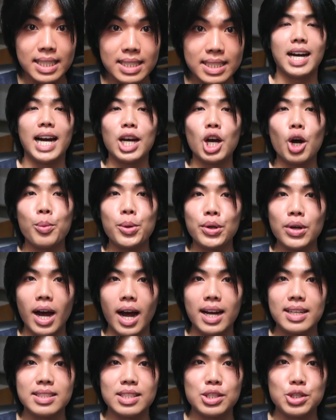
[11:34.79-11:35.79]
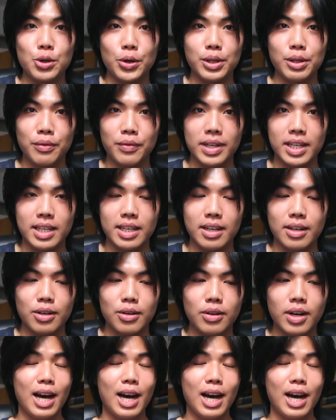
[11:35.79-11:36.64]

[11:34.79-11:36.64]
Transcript: I hope you guys enjoyed the video.